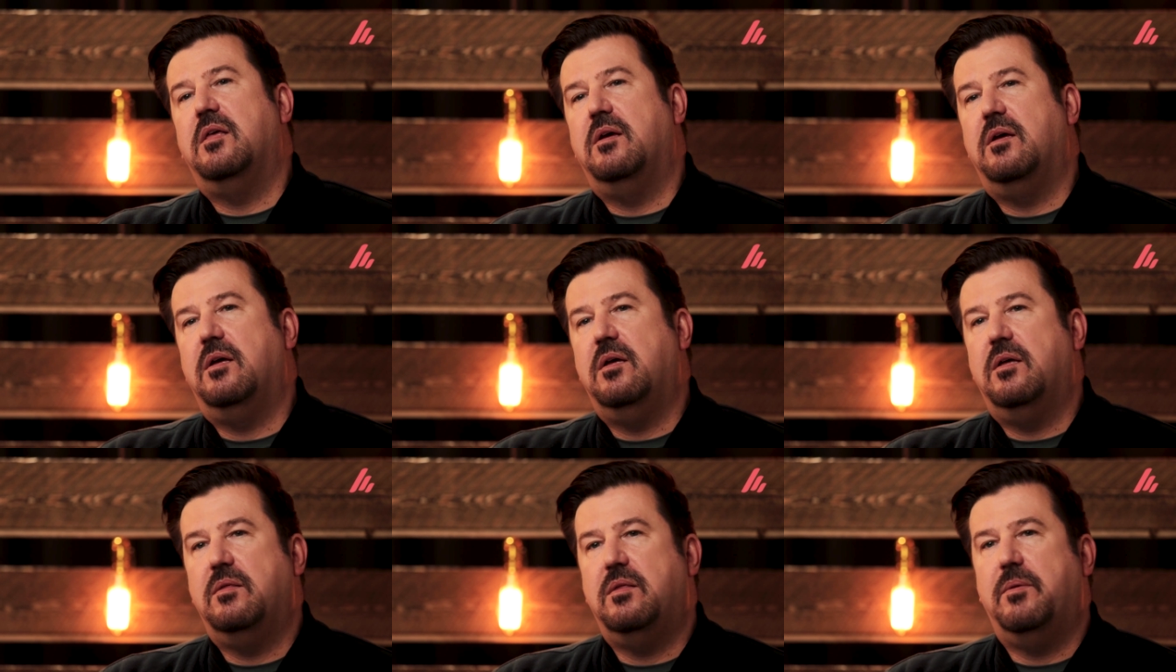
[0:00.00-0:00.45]

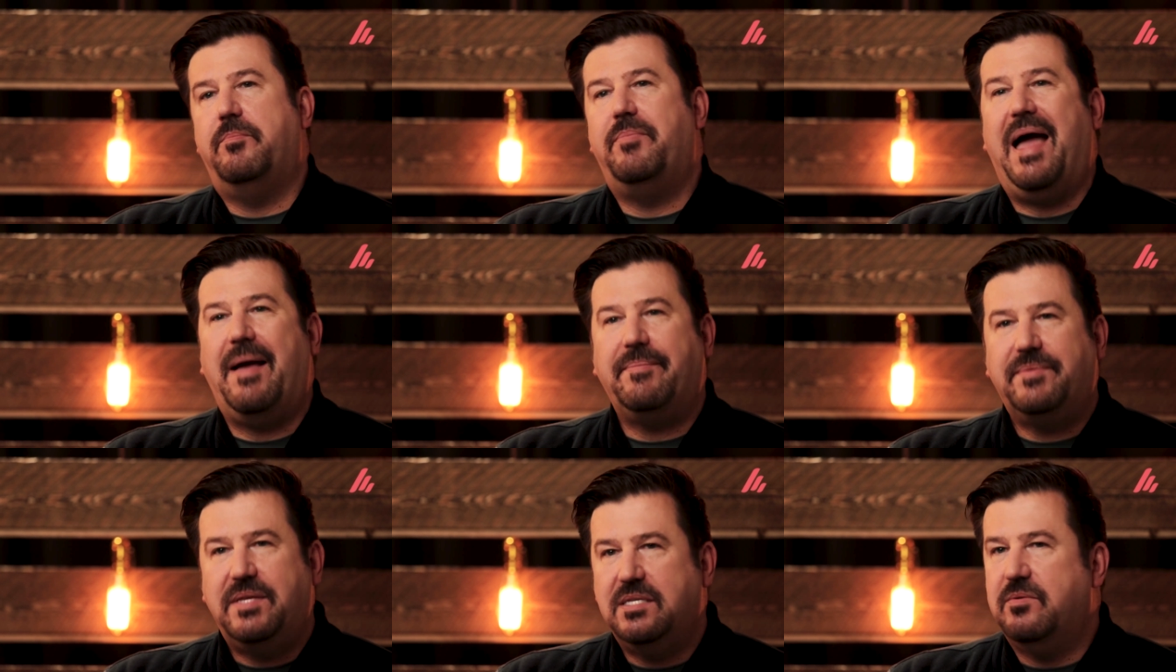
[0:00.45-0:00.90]
the, the
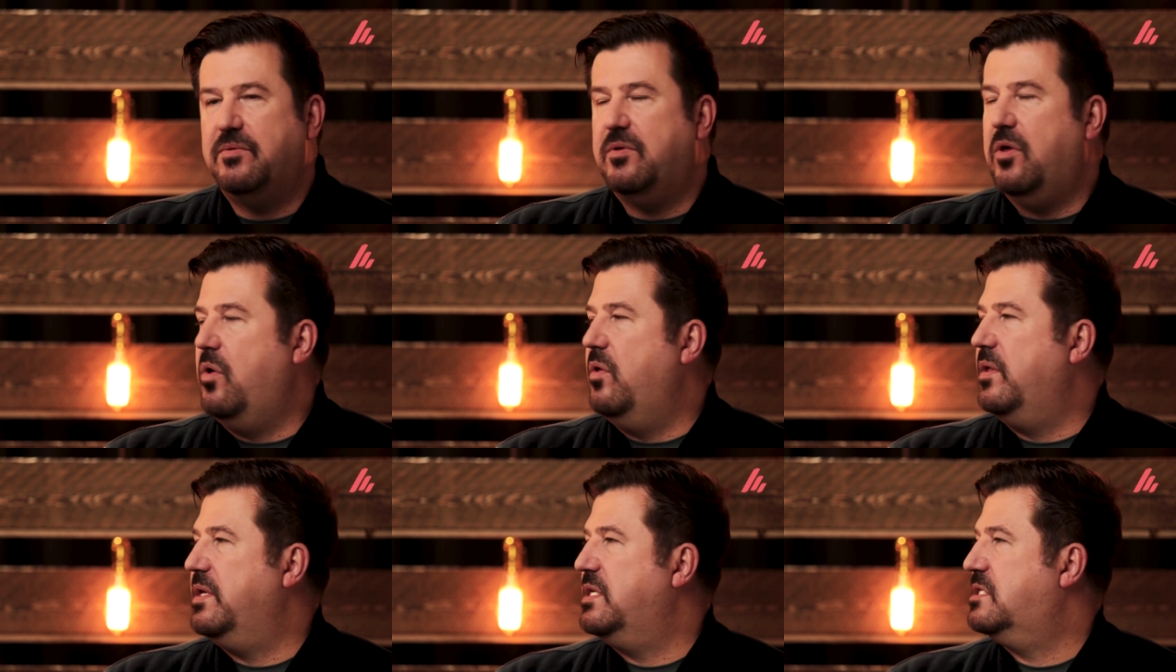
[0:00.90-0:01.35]
baptism of
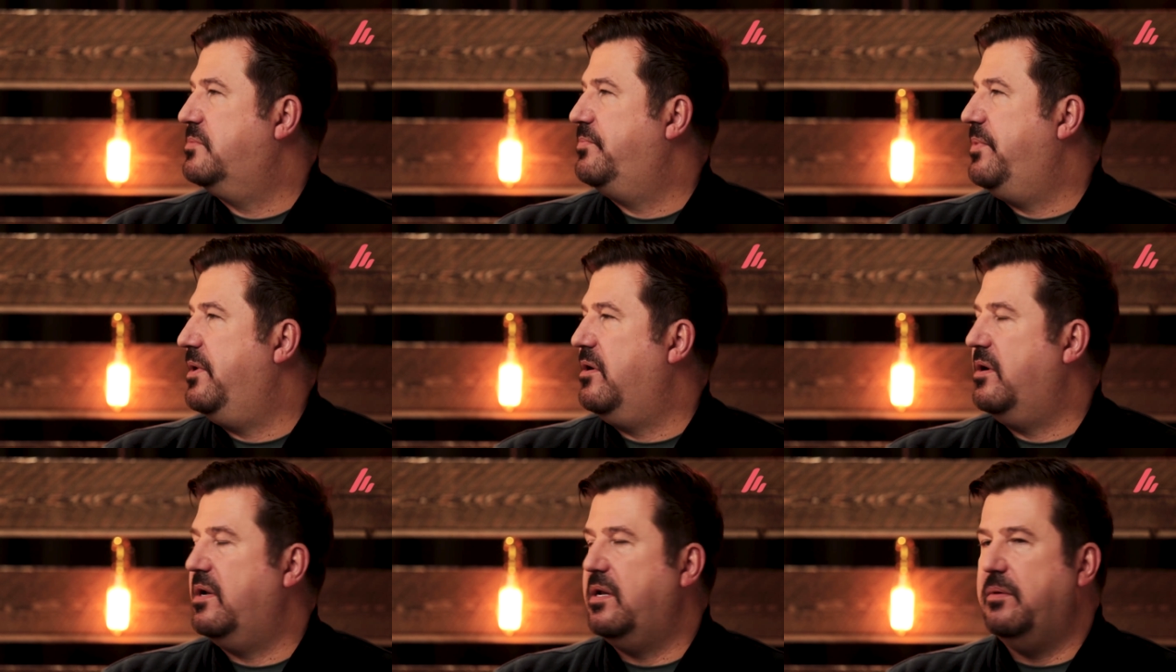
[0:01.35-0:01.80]
the Holy
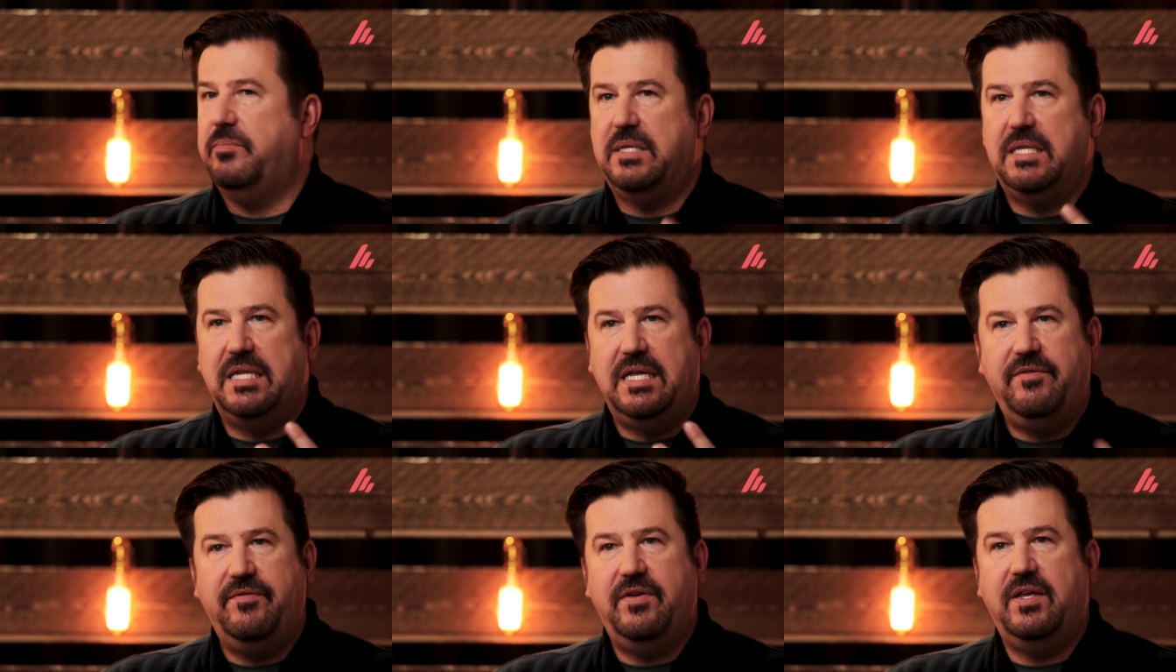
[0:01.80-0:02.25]
Spirit and
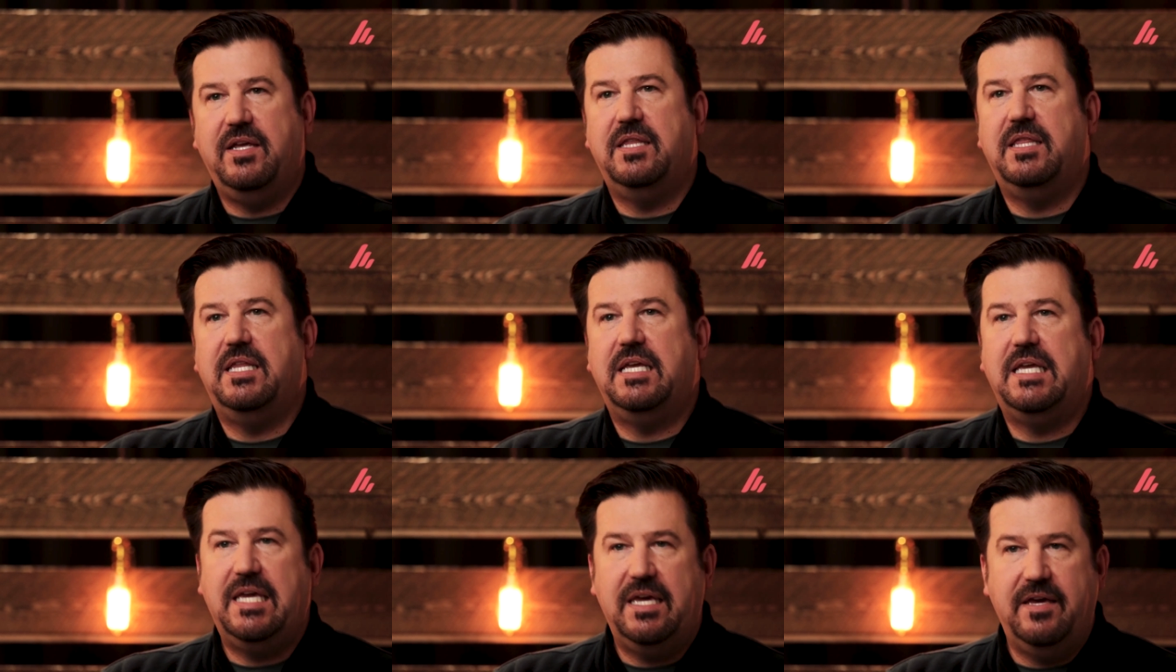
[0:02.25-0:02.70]
believing
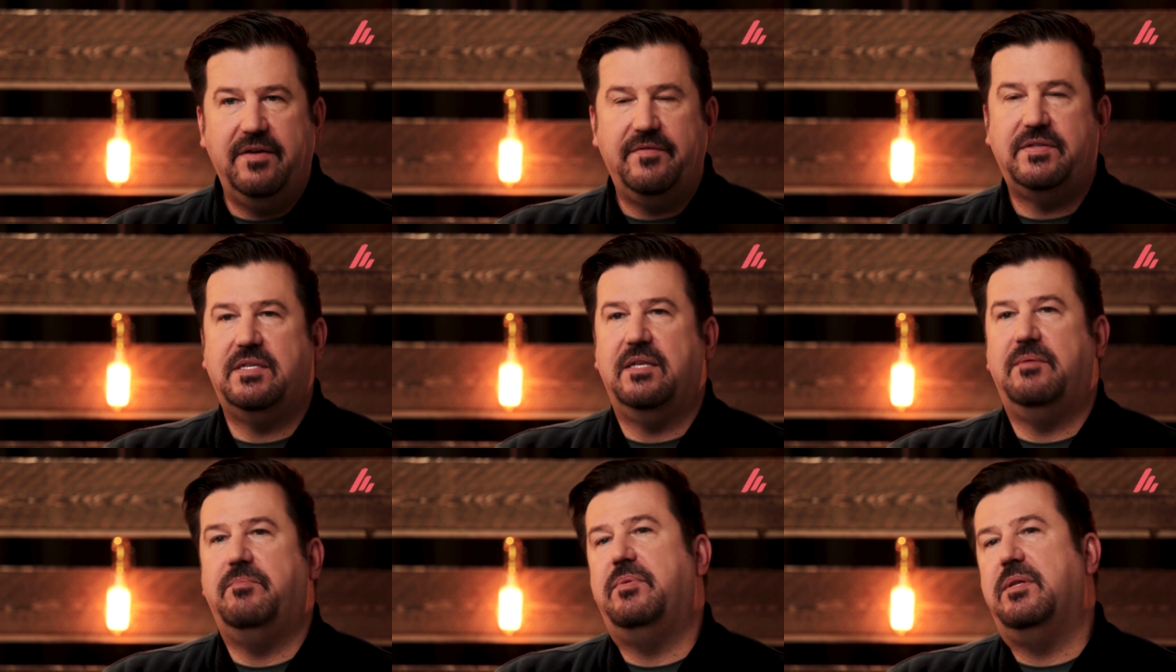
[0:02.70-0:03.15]
in the
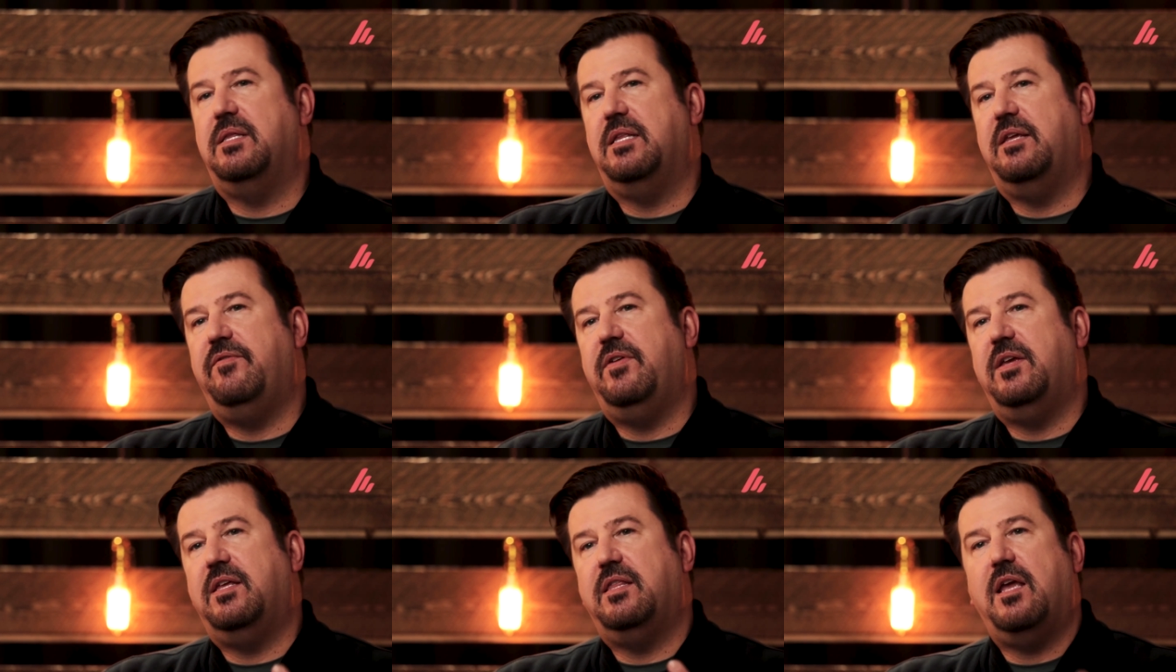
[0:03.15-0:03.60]
gifts and
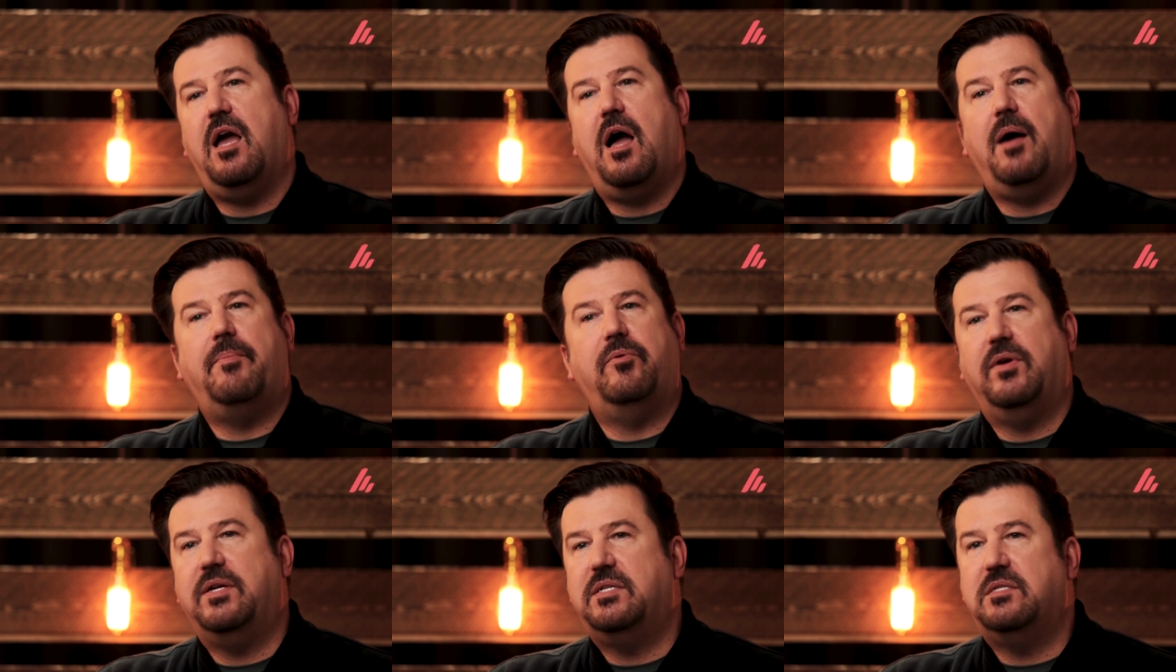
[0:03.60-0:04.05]
believing in the
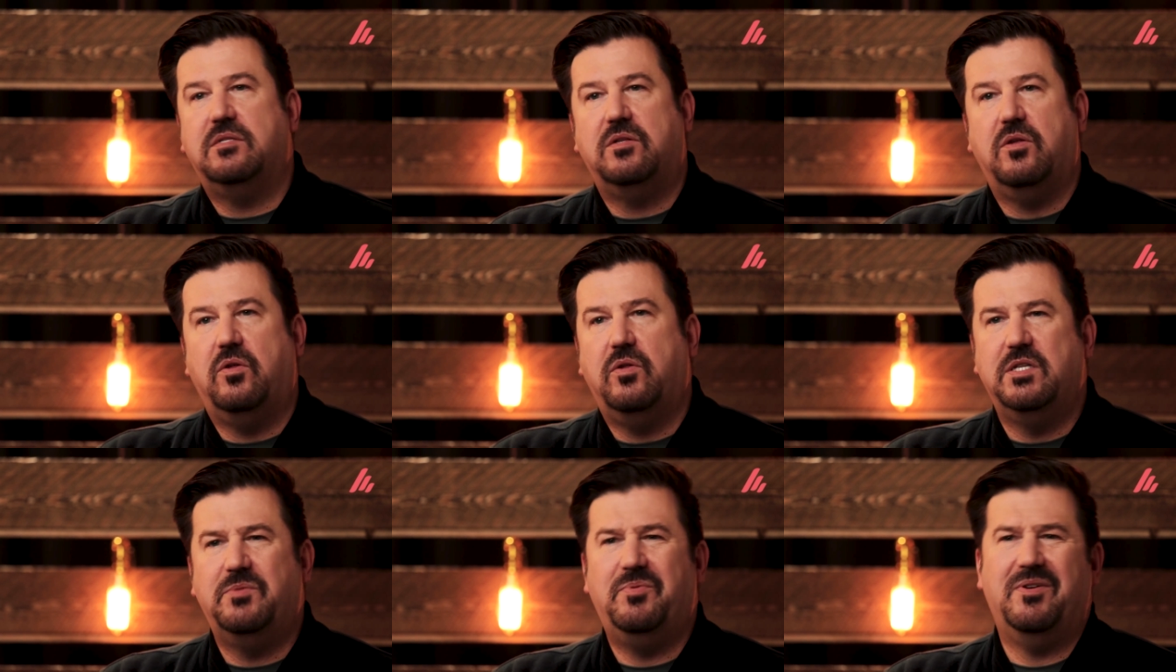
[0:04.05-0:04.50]
operations of
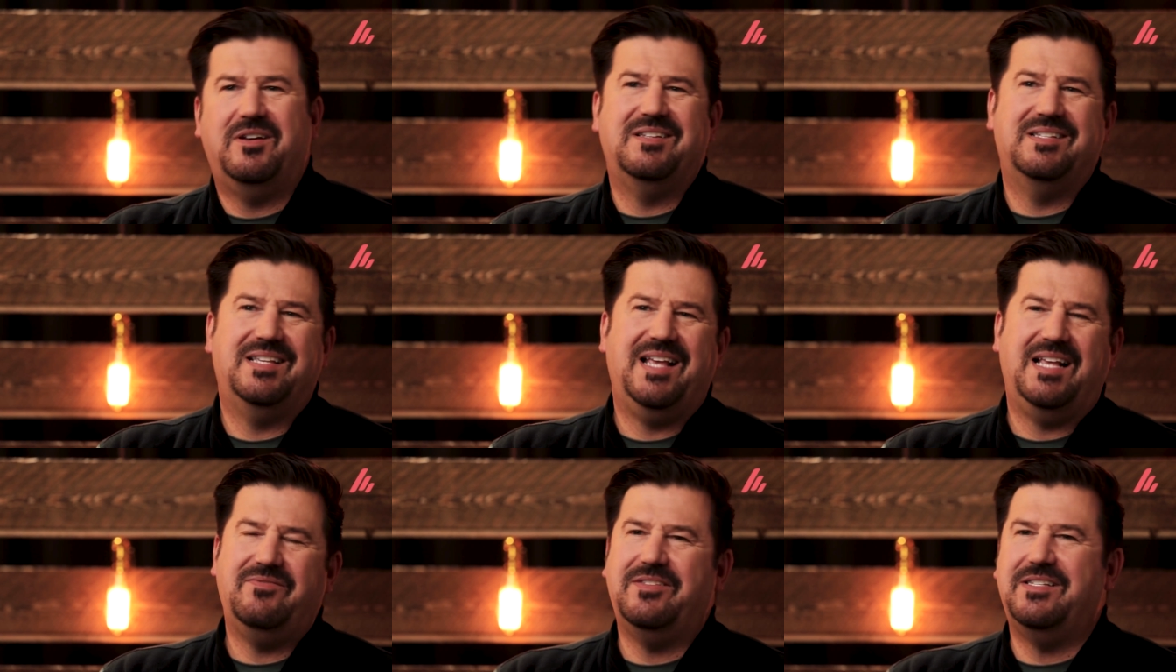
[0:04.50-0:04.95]
the Holy Spirit,
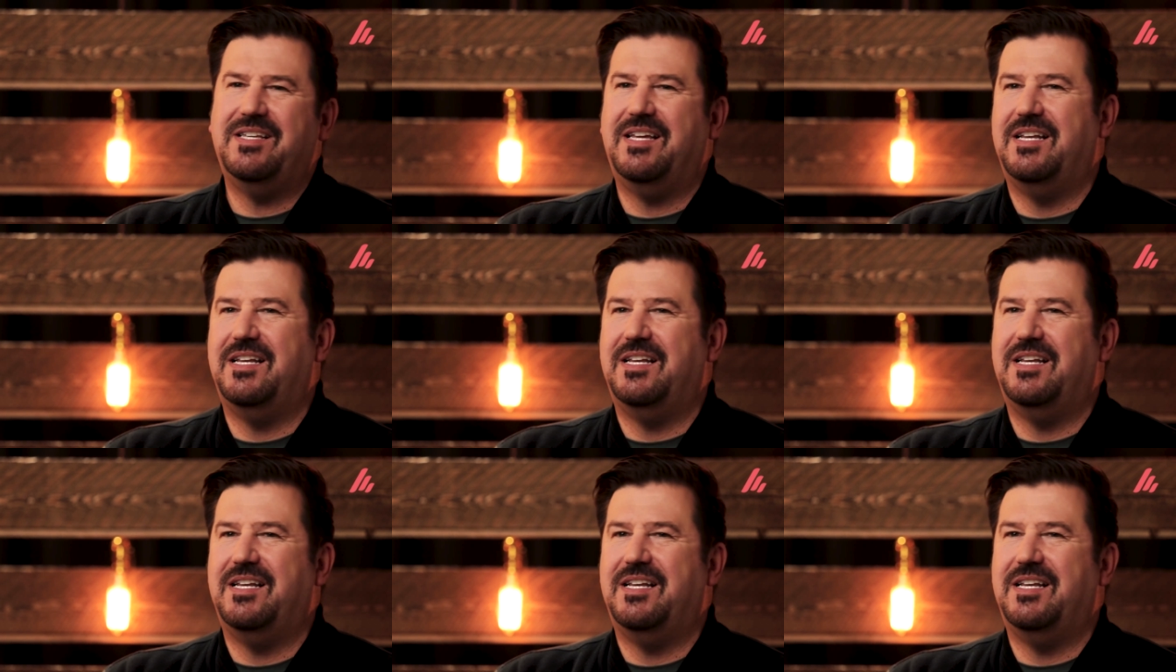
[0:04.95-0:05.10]
because that's